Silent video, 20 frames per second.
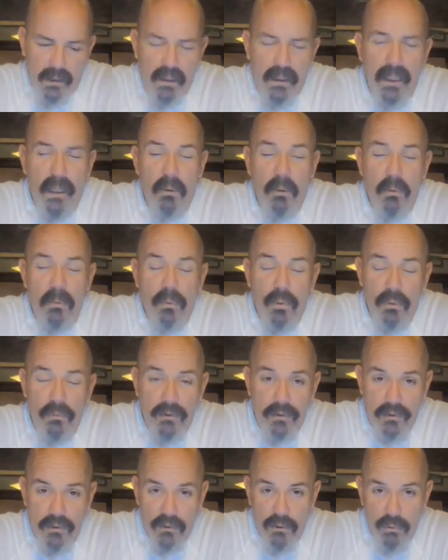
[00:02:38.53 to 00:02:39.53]
Now we'll move
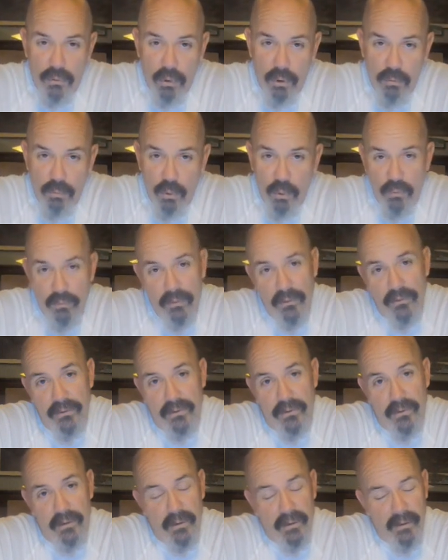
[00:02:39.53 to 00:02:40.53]
to slow
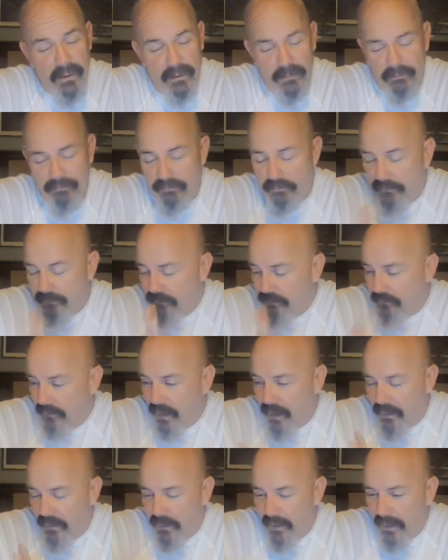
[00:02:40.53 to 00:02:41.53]
movers.
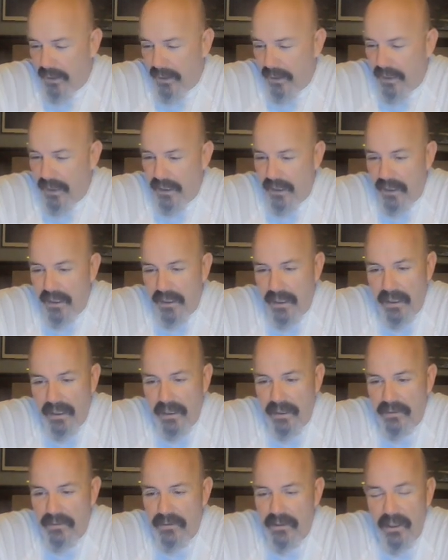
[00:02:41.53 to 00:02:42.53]
A lot of
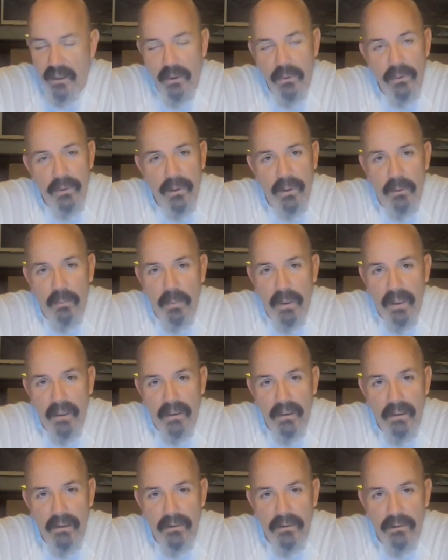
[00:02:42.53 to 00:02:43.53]
guys out there
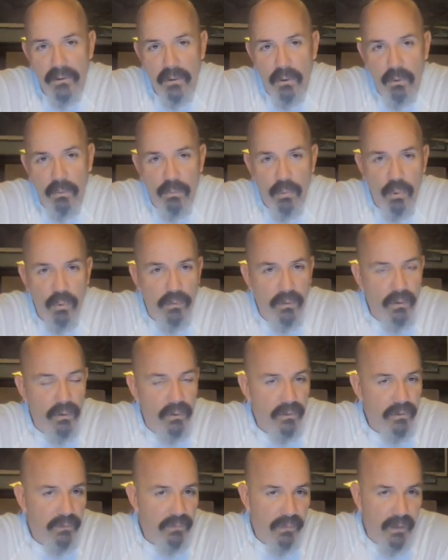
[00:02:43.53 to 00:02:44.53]
making slow
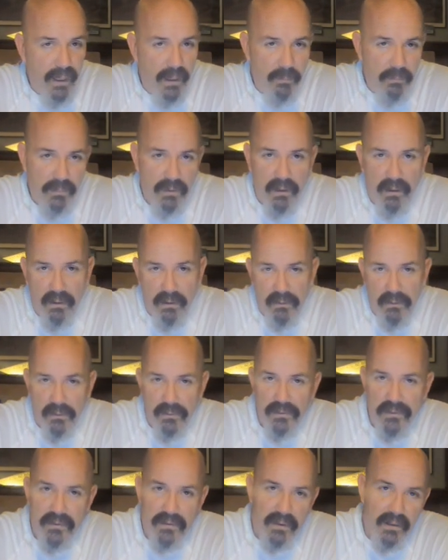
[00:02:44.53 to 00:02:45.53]
movers, flap
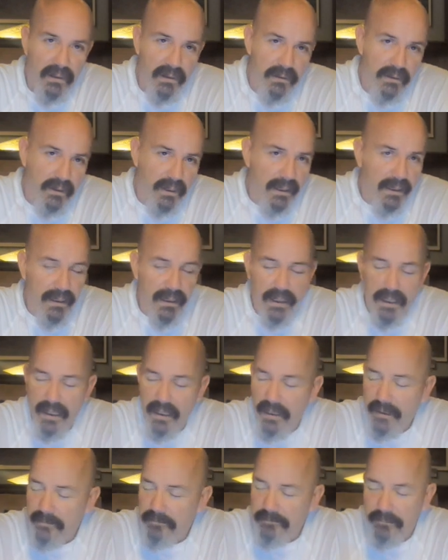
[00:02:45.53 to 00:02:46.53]
tails, things like
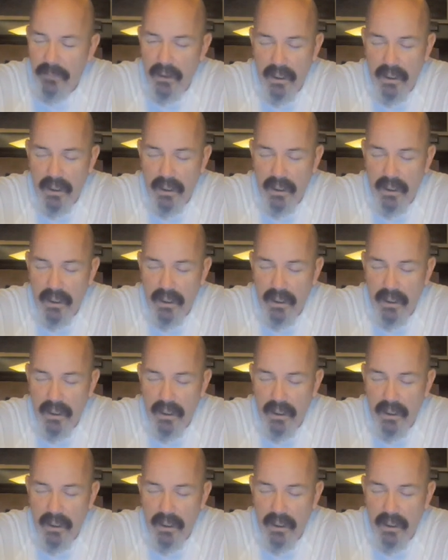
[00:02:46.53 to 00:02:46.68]
that.